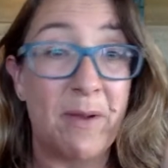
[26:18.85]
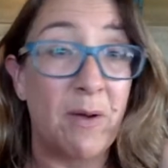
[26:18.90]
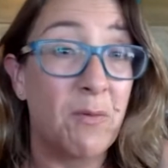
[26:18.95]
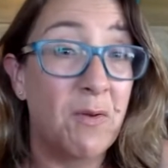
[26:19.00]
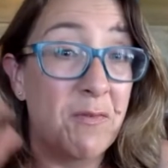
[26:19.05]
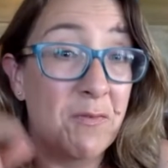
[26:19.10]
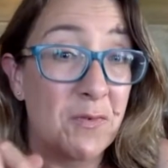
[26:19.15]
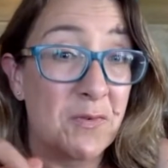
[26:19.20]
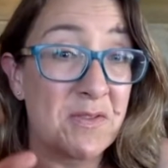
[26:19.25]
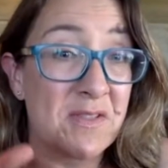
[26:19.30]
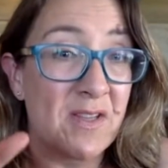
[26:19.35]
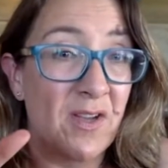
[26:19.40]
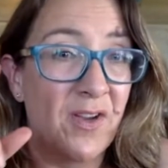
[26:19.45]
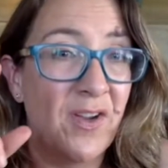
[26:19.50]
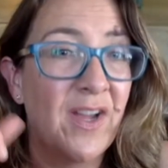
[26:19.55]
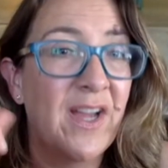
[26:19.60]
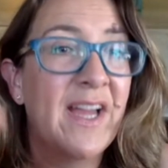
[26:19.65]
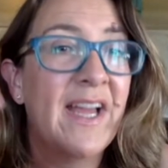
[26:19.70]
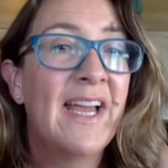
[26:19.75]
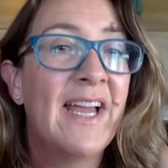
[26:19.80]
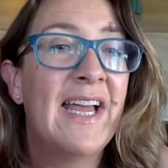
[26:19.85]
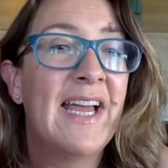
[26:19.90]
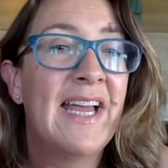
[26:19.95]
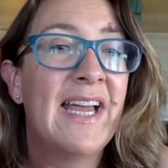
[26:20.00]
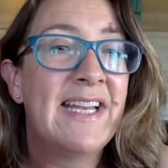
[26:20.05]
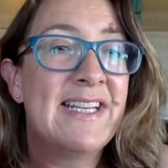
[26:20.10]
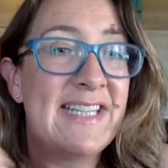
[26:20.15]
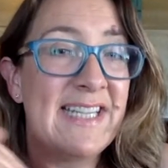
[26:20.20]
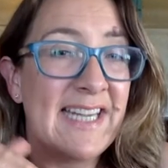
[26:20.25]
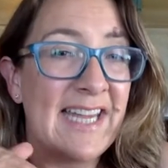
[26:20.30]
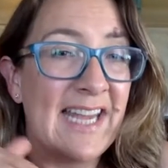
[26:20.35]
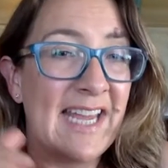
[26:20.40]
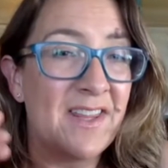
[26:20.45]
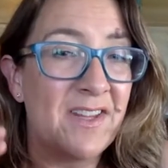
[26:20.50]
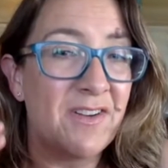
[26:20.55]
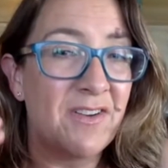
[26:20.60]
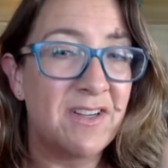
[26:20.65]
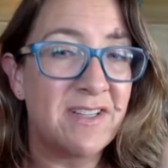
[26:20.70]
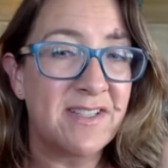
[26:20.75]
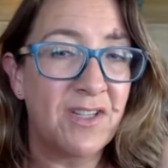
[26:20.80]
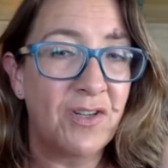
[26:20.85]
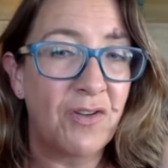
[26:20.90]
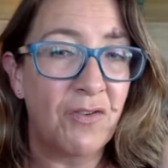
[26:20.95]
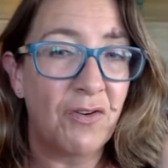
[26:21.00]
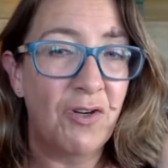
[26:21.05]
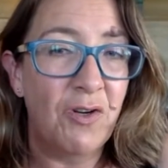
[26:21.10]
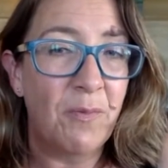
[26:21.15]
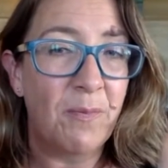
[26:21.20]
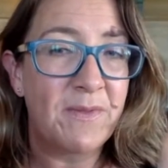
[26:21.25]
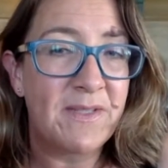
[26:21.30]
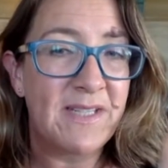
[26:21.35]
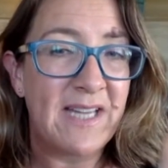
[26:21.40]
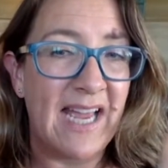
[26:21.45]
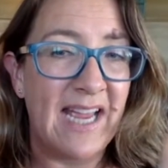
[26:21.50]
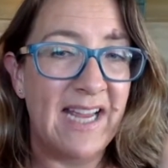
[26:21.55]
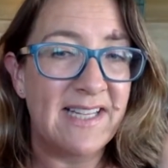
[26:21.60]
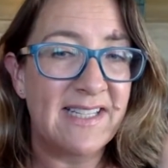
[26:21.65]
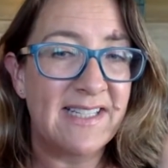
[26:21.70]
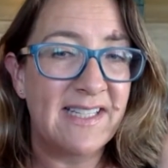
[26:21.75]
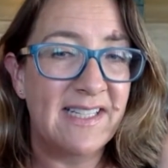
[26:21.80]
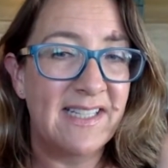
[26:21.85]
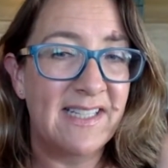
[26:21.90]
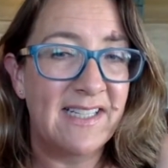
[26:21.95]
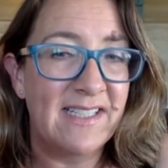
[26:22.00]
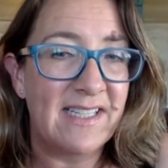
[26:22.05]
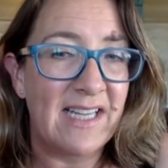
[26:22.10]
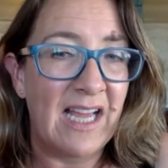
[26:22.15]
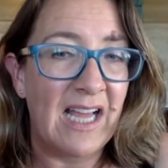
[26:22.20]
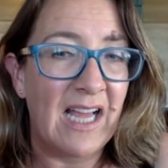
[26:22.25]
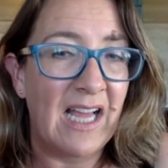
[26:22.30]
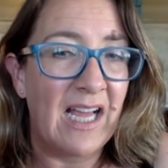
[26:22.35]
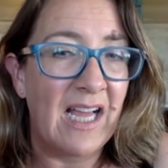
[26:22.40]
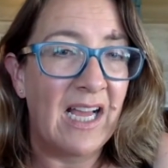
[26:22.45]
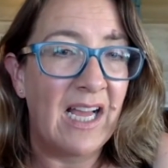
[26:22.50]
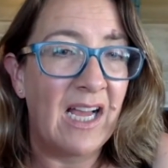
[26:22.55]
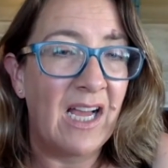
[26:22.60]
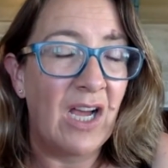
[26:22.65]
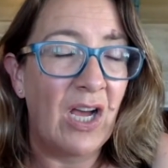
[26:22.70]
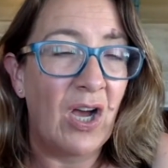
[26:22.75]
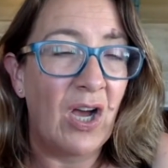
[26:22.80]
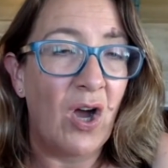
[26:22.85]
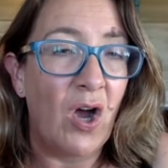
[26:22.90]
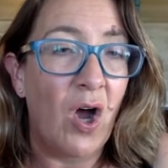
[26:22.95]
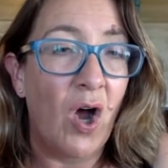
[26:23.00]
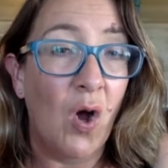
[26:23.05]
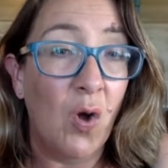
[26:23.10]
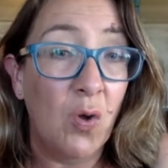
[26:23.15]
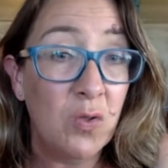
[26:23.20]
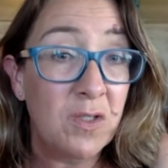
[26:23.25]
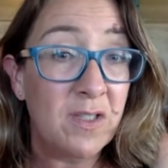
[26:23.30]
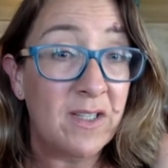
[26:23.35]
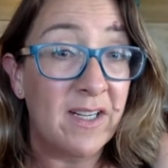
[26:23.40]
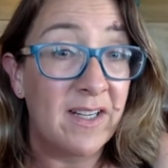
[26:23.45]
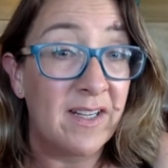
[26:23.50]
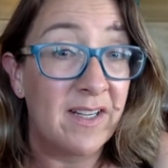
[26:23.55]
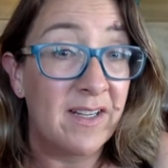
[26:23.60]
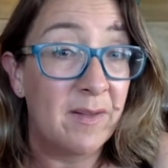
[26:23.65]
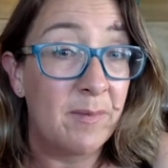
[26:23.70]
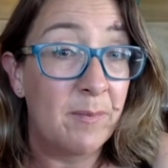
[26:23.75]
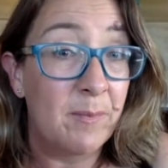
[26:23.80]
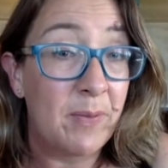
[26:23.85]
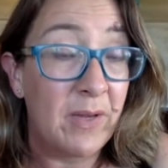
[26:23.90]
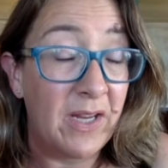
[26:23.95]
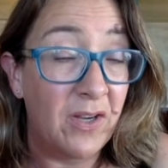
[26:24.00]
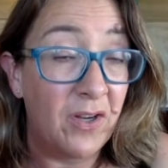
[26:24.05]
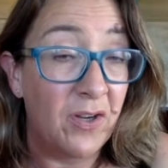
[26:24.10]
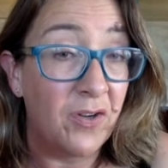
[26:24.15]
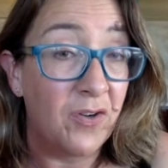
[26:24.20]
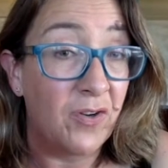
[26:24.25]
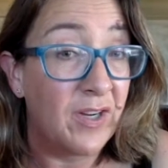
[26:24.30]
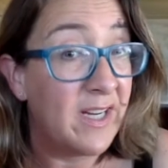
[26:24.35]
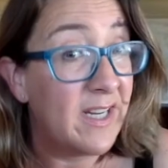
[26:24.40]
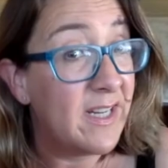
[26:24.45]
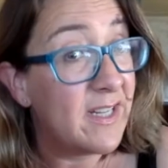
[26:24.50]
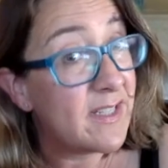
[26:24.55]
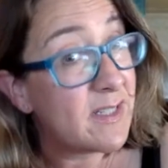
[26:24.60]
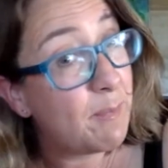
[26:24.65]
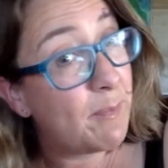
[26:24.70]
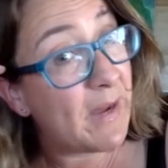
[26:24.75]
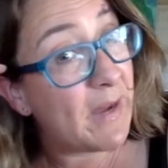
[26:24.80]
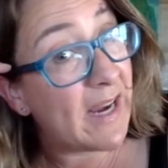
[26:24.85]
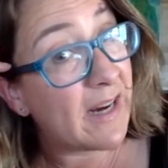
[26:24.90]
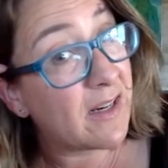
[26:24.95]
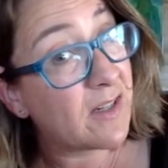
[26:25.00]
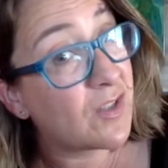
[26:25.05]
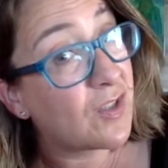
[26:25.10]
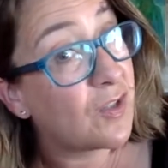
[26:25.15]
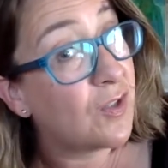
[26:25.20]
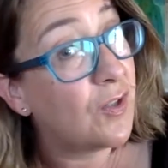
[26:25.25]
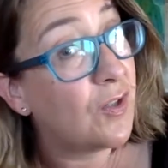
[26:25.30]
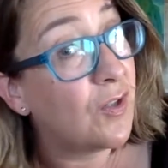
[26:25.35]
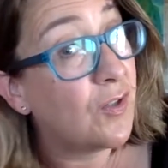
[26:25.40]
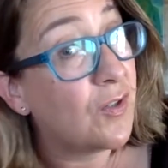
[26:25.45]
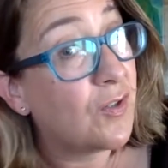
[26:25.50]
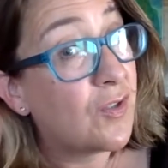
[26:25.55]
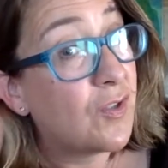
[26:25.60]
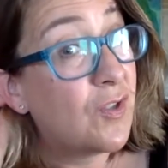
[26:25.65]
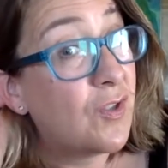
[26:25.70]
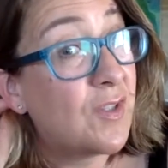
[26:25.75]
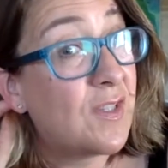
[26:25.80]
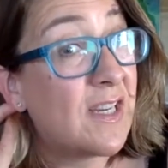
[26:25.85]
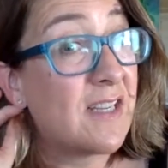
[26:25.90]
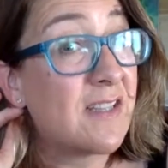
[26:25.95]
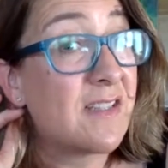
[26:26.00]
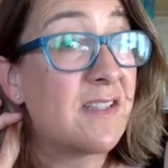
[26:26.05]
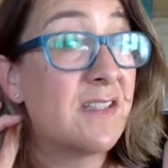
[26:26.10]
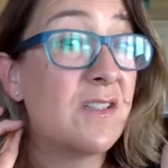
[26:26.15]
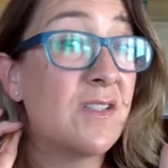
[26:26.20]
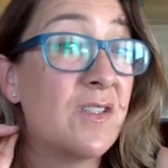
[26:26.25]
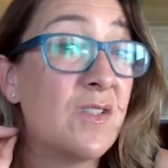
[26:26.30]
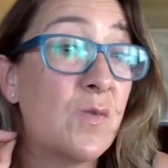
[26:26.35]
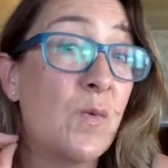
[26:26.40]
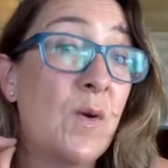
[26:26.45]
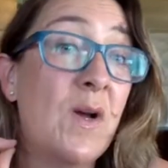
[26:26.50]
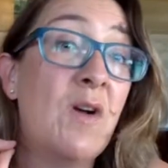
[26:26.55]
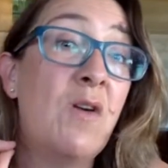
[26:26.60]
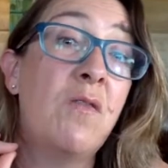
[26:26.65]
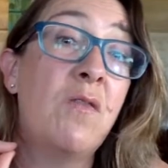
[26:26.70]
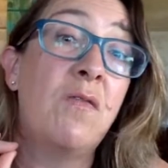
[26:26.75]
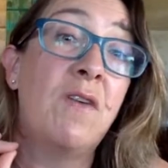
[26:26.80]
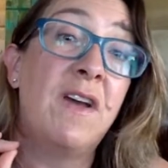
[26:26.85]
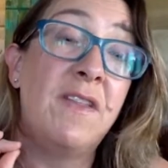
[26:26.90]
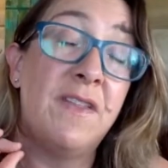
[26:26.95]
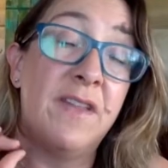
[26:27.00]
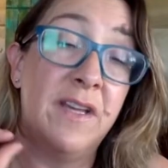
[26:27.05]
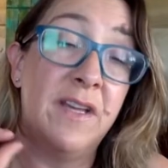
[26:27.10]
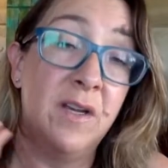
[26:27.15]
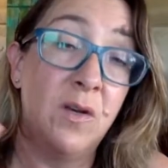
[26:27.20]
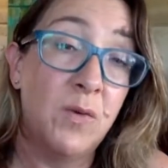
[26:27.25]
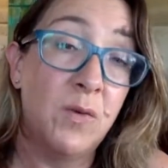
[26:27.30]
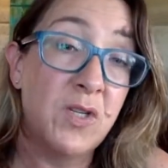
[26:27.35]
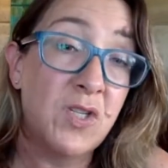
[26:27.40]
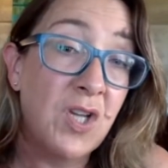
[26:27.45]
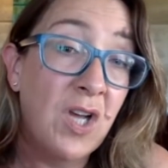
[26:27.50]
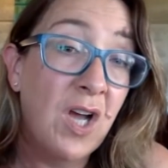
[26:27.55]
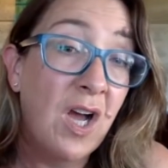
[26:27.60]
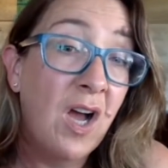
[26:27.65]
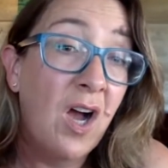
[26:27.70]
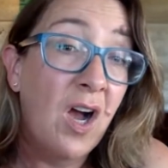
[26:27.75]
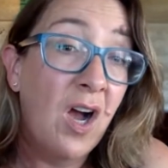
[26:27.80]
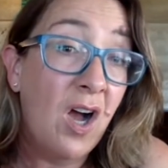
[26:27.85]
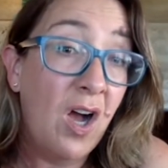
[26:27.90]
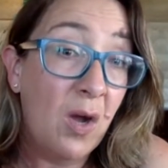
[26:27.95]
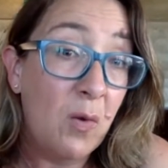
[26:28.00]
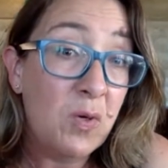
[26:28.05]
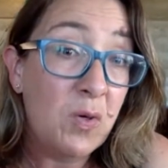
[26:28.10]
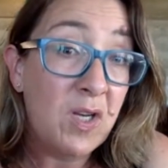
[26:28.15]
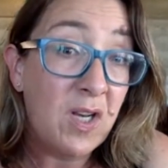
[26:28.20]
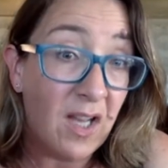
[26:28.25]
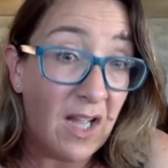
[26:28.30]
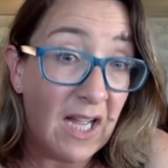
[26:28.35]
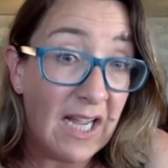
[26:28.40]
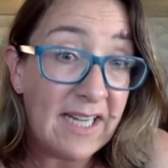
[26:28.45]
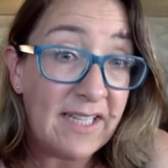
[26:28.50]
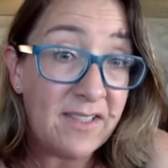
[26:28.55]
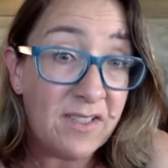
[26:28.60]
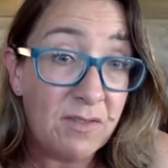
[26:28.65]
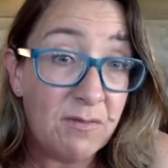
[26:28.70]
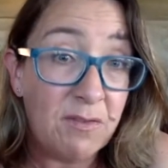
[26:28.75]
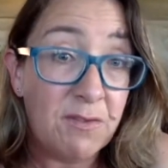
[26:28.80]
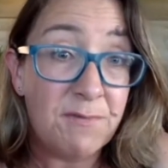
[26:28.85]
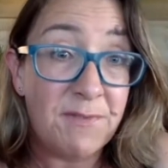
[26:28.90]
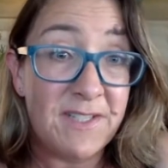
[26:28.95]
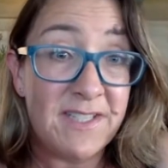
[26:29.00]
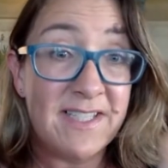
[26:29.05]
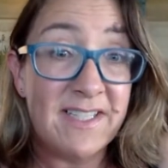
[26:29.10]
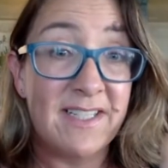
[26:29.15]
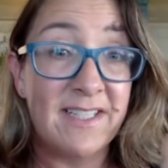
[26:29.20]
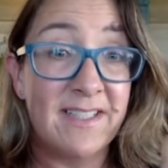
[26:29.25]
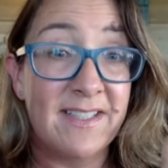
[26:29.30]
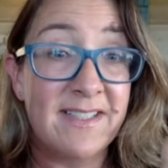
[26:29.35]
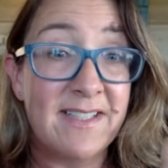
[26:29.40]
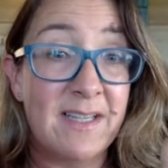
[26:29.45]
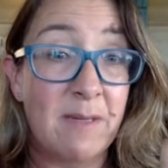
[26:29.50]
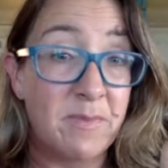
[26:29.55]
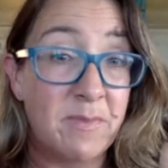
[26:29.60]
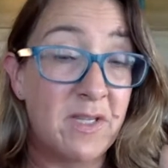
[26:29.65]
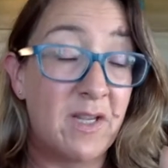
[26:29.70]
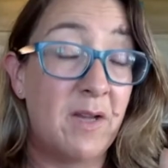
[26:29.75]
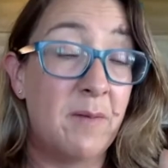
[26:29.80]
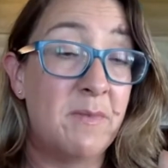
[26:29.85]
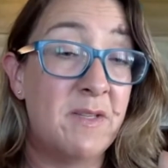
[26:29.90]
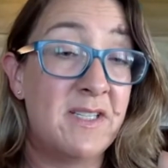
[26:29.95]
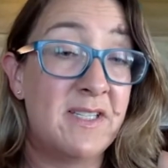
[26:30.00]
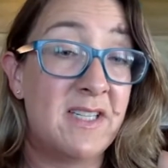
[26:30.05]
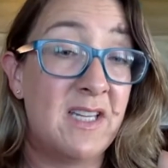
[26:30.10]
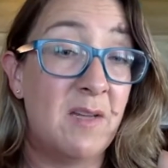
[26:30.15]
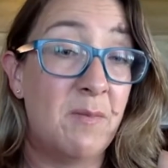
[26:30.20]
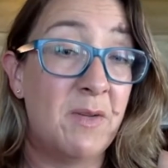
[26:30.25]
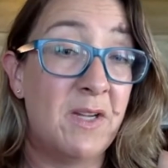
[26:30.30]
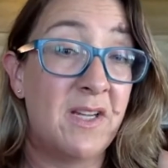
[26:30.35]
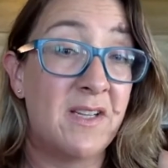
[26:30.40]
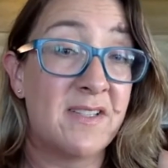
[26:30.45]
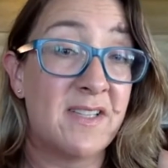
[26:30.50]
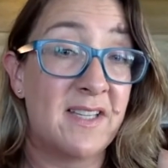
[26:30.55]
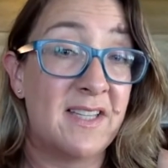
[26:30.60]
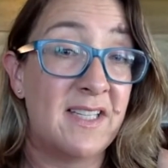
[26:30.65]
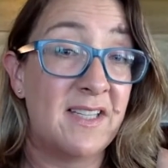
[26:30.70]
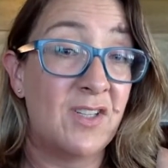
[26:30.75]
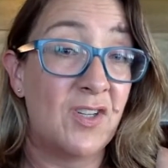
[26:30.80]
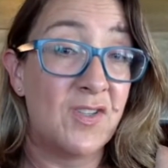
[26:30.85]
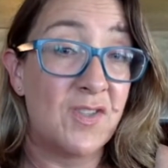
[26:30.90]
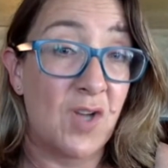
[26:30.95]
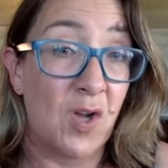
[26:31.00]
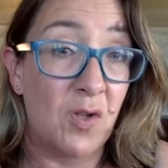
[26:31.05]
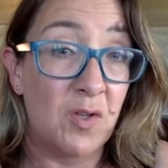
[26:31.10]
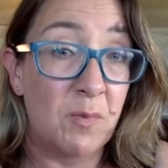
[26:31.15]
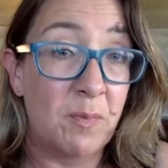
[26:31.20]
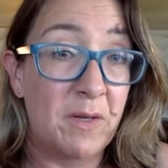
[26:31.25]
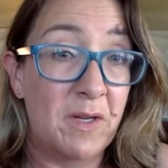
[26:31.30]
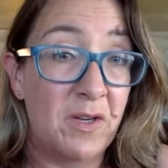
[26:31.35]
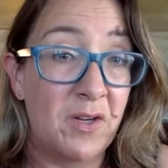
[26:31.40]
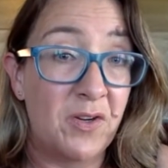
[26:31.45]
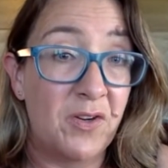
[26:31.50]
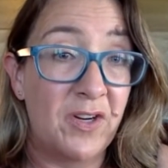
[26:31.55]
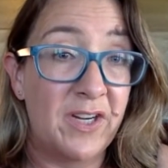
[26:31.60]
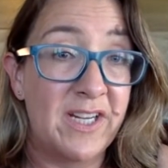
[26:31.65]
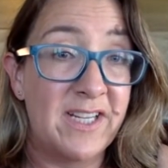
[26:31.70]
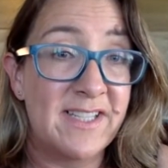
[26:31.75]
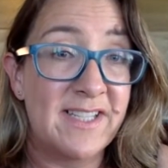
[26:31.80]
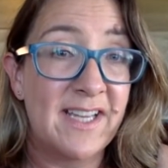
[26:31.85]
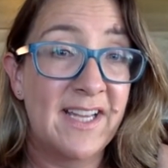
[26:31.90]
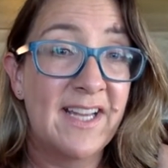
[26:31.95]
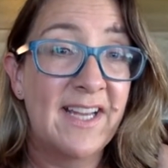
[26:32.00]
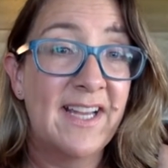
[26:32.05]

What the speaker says: But we've also, together as a group, tasted older Pinot Gris back to 2012, I think, which I would like to revisit sometime this year because I think those older Pinot Gris